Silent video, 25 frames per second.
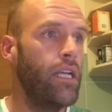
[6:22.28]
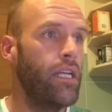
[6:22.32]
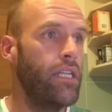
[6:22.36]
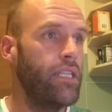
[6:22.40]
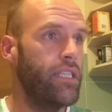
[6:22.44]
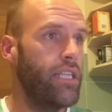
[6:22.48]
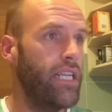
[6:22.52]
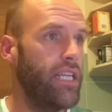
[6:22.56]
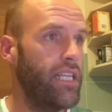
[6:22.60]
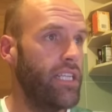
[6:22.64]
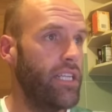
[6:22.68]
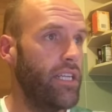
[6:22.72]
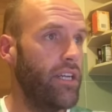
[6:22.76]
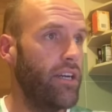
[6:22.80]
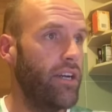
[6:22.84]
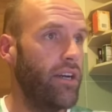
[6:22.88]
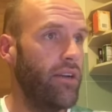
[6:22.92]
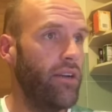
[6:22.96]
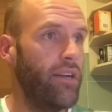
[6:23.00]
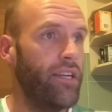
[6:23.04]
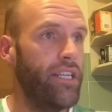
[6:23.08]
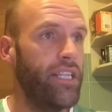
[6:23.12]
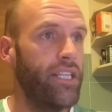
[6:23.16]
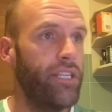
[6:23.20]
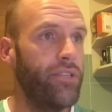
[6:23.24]

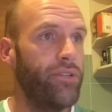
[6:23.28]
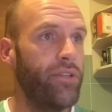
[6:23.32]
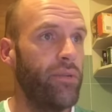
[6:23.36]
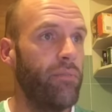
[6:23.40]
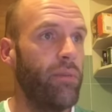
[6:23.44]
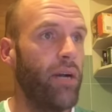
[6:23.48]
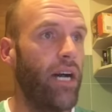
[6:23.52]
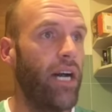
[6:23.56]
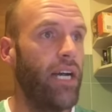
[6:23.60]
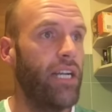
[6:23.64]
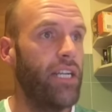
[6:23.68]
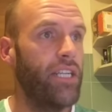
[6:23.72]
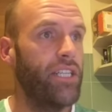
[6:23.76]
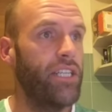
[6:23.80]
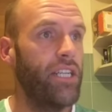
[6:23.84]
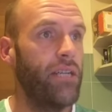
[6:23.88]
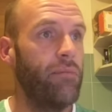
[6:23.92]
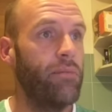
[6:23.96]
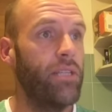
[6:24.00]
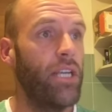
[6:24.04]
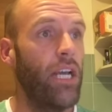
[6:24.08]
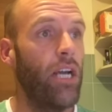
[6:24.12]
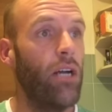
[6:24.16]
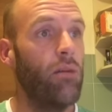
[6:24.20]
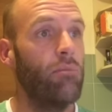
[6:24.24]
CSIRO industry
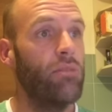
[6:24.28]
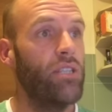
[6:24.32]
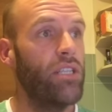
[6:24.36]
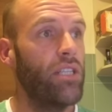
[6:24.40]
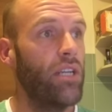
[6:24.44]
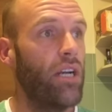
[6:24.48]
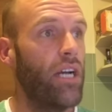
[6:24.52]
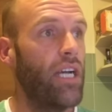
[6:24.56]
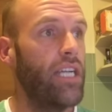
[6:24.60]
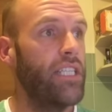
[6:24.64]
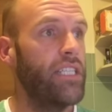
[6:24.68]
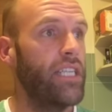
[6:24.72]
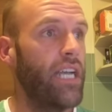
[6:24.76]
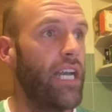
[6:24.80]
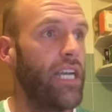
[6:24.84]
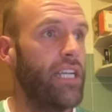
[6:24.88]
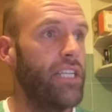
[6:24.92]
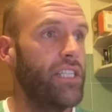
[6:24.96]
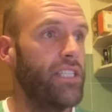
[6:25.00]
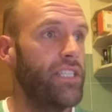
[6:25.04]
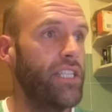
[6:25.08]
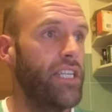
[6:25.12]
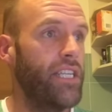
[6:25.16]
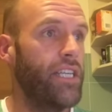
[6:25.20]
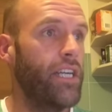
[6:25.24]
partnerships help science
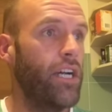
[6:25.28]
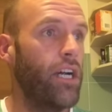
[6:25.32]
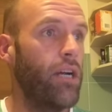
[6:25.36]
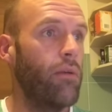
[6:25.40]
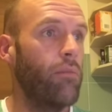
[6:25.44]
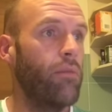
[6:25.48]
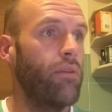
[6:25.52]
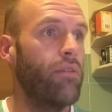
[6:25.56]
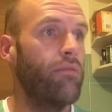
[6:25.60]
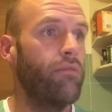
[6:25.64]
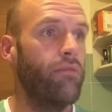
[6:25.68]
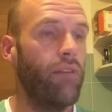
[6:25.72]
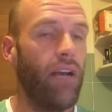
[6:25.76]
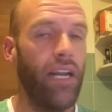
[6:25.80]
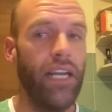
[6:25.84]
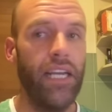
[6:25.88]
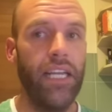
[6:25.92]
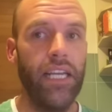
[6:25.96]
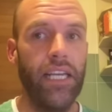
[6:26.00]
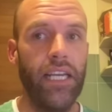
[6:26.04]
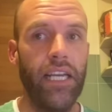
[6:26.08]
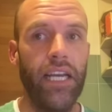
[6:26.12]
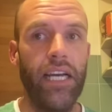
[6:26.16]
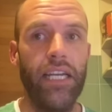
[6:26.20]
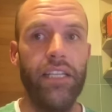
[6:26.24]
agency cope with
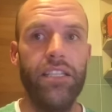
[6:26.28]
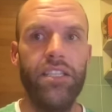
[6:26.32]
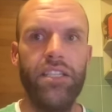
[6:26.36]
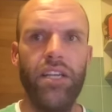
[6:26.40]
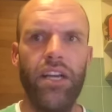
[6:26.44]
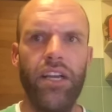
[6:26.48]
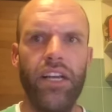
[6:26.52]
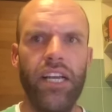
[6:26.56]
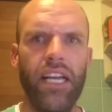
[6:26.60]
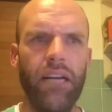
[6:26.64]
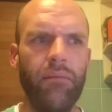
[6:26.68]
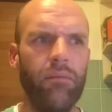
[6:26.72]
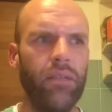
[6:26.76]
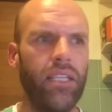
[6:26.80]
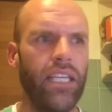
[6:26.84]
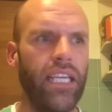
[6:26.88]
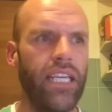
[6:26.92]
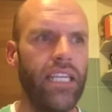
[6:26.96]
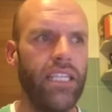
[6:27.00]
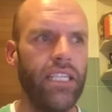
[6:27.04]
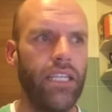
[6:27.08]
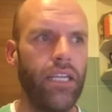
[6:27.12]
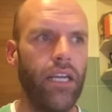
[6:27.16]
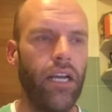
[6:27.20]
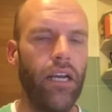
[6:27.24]
funding cuts. So a couple of
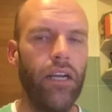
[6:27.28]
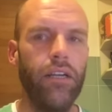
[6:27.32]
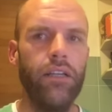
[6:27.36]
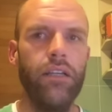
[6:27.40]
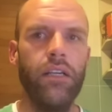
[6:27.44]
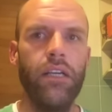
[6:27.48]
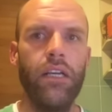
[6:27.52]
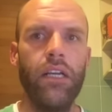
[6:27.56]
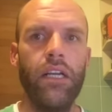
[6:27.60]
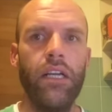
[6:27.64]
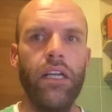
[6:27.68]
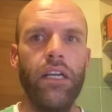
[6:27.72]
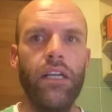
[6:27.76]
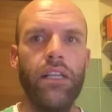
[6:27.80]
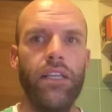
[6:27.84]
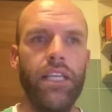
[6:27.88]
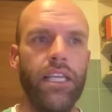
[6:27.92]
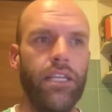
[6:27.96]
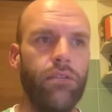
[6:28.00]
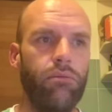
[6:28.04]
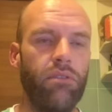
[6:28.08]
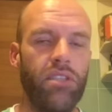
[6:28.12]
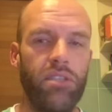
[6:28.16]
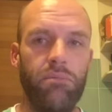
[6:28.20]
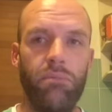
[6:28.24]
years ago,
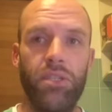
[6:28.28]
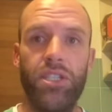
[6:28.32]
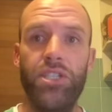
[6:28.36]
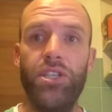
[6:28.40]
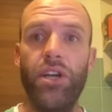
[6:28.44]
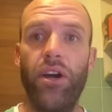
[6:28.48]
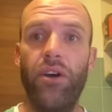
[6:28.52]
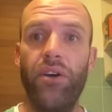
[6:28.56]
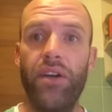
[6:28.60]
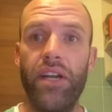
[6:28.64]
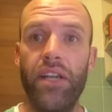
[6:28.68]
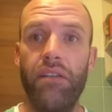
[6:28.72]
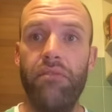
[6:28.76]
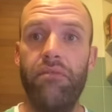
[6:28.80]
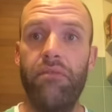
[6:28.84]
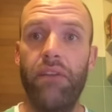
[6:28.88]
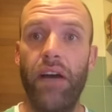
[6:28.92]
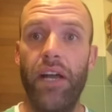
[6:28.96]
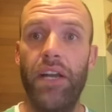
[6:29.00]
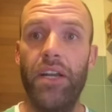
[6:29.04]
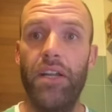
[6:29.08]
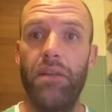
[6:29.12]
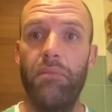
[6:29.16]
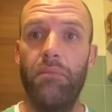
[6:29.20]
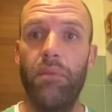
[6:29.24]
this was majority
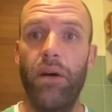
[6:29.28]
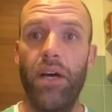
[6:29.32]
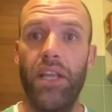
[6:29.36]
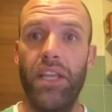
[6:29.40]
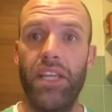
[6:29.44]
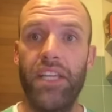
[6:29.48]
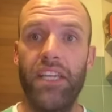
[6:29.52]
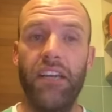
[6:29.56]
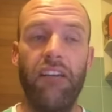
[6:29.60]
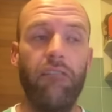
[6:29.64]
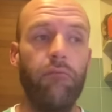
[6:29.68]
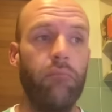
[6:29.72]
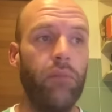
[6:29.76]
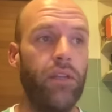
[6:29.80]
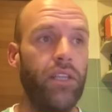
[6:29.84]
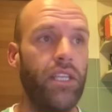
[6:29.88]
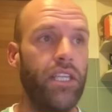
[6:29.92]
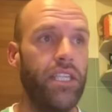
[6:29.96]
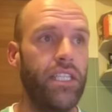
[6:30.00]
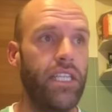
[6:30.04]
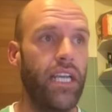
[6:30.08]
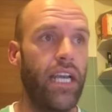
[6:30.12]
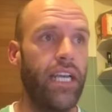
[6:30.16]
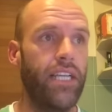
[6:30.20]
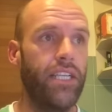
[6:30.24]
funded by the government,
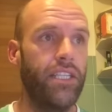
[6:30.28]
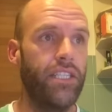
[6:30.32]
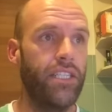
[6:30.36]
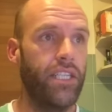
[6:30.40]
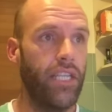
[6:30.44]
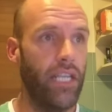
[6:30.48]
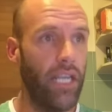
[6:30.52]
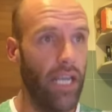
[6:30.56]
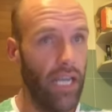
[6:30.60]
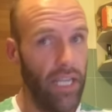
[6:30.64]
this agency.